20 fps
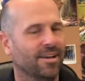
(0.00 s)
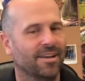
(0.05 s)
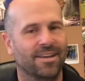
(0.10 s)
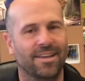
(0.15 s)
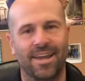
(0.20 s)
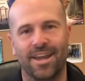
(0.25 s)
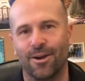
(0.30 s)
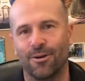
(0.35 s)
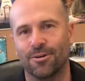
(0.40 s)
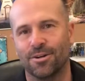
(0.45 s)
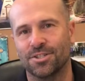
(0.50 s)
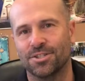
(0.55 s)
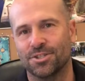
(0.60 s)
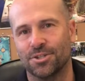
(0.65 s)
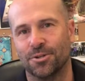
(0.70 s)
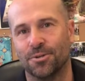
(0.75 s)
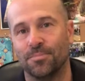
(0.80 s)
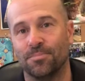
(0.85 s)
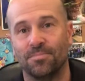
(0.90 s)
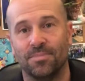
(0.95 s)

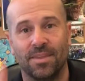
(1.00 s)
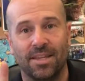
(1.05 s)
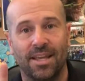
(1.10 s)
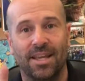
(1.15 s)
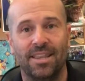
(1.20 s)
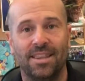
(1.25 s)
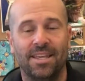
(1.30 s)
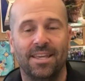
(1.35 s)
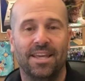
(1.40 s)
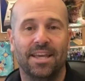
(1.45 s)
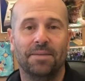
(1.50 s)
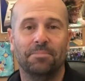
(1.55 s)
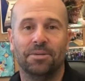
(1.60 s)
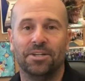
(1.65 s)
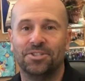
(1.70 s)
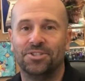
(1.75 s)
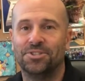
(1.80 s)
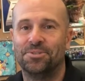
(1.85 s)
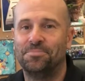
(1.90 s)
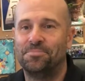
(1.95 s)
character in the
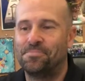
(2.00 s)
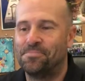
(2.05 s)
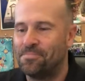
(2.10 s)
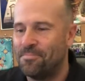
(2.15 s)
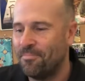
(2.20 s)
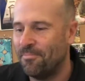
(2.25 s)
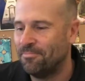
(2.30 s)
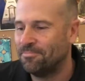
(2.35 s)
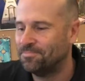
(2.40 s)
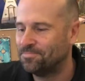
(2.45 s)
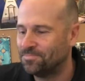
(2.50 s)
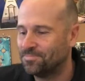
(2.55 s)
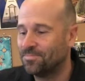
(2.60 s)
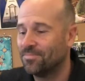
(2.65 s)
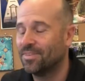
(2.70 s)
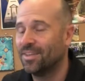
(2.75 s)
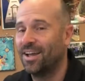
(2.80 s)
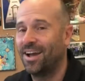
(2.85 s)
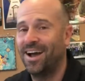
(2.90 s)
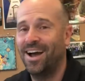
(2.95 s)
image.
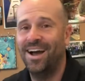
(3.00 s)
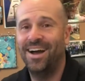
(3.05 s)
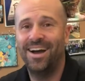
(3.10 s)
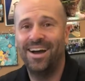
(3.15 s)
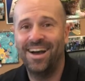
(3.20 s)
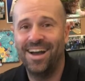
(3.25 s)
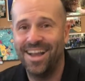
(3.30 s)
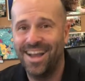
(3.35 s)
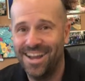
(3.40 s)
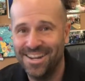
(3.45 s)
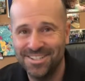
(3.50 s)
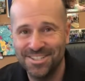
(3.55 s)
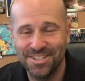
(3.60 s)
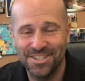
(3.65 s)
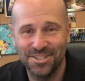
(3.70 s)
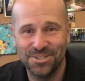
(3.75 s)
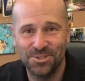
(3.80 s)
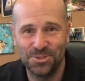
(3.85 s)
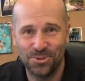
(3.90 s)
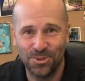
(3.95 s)
I actually
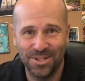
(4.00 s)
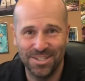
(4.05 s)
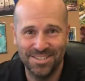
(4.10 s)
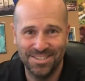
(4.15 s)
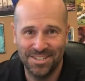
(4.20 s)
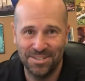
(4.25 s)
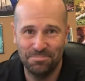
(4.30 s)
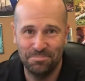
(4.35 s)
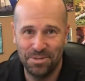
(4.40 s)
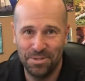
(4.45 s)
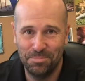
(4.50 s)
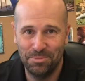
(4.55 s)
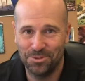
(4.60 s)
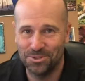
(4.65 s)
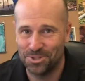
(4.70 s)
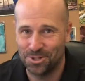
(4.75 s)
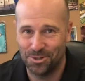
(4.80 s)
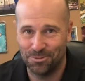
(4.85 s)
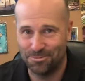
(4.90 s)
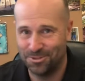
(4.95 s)
enjoy seeing people's
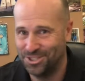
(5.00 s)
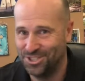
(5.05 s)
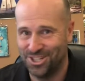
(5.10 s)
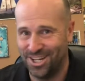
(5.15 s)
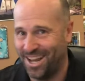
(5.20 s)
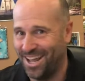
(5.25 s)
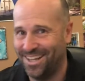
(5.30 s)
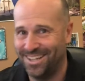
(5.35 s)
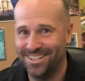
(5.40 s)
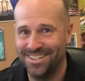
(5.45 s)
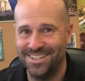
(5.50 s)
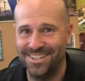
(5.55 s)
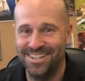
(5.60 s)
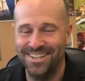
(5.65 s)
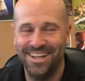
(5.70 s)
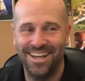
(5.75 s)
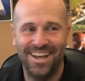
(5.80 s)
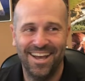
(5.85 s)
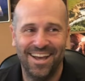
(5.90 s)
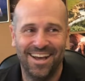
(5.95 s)
originality
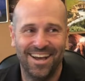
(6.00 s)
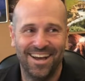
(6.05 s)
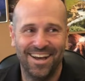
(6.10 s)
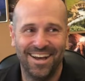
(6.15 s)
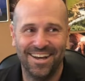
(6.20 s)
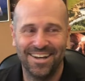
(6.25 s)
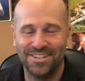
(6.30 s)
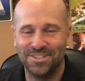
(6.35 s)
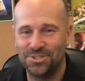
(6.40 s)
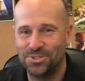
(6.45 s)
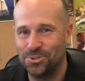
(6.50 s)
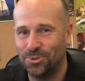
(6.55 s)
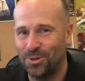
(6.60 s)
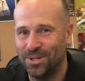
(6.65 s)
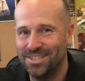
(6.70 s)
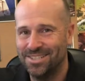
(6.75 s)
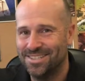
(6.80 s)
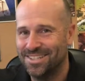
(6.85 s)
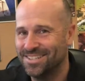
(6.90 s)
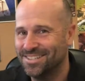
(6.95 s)

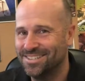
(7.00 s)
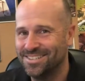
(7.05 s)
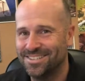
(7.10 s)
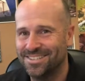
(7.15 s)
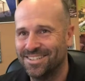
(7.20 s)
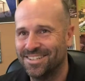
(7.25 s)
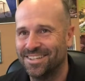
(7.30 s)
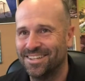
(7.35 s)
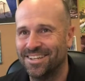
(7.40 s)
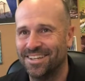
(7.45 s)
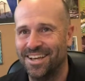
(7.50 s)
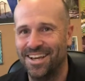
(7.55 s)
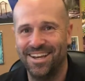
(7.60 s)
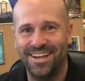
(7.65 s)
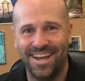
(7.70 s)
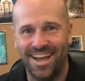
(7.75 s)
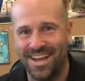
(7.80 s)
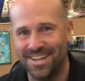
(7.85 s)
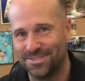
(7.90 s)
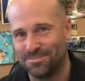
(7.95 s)
choices
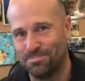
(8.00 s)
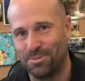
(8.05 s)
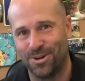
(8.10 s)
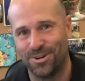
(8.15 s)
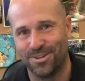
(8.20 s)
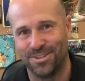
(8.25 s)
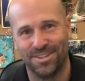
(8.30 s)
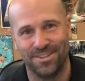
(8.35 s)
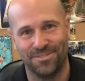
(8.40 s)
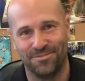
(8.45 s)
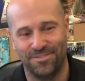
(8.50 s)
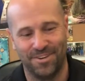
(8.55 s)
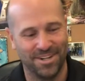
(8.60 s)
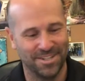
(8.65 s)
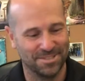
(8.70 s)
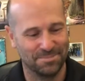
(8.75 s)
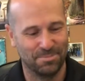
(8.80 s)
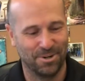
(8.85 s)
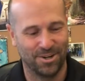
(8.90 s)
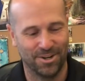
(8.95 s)
as part of the
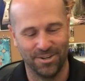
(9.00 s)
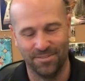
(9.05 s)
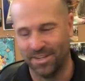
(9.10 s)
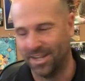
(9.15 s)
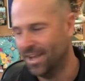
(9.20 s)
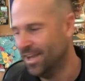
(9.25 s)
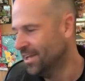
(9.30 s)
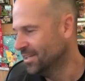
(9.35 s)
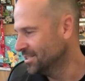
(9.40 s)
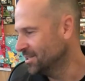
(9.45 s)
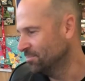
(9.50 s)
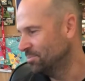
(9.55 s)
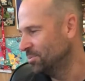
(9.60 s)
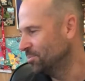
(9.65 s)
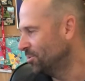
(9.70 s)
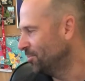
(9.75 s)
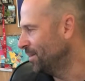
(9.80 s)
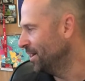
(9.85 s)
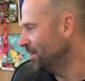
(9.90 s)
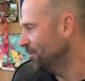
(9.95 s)
funnest part of it. Some people
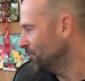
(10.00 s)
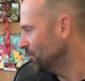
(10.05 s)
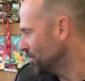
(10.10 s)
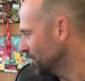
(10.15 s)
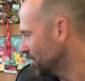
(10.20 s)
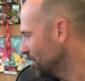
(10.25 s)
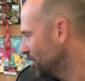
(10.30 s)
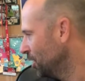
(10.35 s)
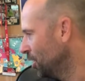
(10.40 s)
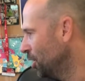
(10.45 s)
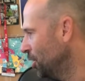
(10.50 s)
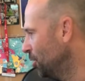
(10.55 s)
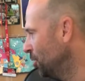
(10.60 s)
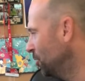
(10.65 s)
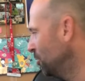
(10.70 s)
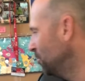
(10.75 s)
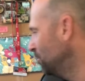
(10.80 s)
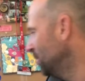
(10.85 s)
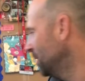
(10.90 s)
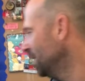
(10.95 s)
might hold a
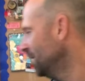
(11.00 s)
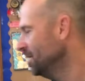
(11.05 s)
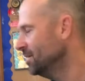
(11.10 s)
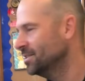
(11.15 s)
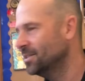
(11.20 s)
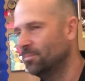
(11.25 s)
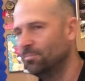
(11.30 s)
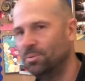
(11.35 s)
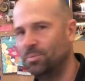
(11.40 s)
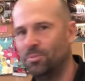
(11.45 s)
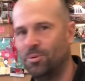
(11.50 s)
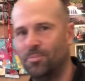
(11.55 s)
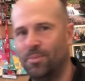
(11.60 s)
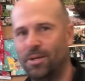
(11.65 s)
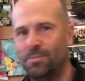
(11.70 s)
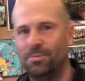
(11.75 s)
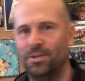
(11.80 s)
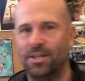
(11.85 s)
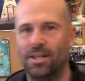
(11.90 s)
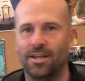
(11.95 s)
globe. Some people might
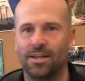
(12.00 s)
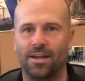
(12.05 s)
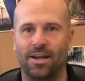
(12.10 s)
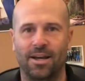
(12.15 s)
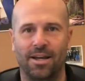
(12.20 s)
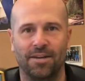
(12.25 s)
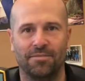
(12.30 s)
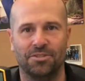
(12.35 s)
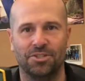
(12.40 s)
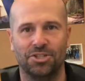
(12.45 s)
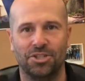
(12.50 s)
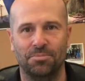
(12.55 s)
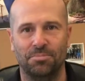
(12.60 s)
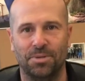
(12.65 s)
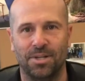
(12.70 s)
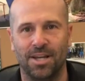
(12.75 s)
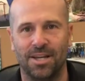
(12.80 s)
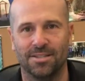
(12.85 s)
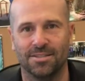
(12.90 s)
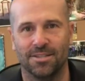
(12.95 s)
be like, I have a
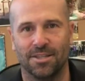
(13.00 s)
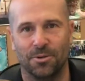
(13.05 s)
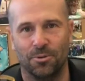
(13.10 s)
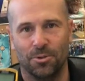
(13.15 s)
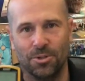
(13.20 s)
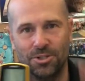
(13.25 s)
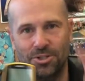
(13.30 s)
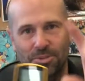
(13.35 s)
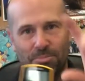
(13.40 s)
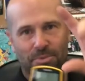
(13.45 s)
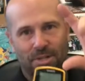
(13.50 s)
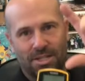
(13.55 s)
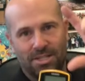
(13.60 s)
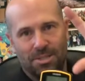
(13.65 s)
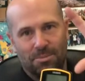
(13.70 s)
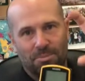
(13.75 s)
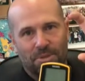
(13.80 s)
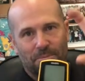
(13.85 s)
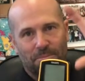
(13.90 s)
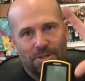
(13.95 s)
GPS, and they hold a GPS up
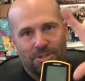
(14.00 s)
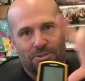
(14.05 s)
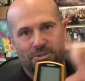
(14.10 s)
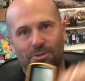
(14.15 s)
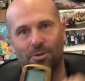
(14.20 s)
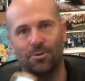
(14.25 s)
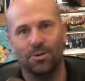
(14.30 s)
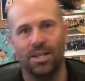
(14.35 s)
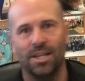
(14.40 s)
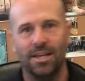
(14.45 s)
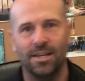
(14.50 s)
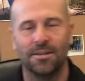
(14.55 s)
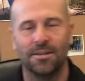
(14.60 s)
in the picture and go click.